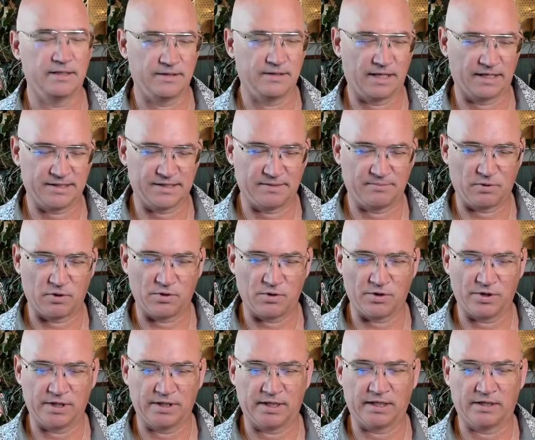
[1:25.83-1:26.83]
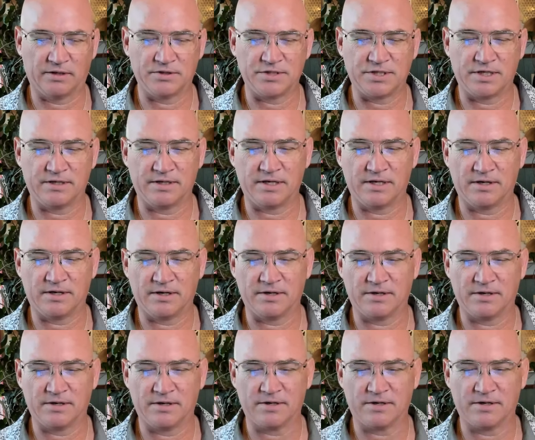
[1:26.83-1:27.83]
that supporting energy of the
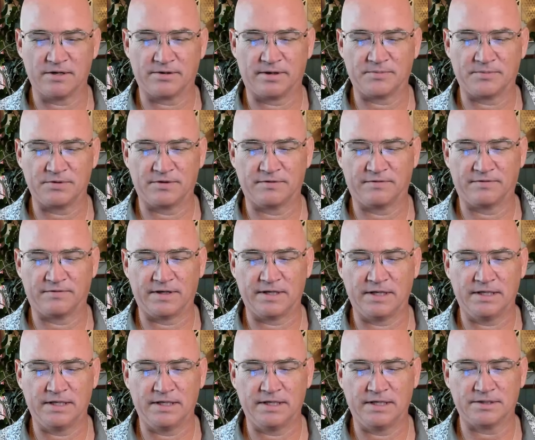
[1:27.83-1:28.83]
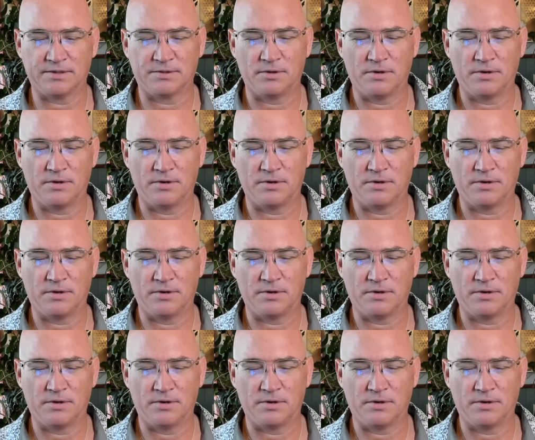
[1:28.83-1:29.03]
earth up through the feet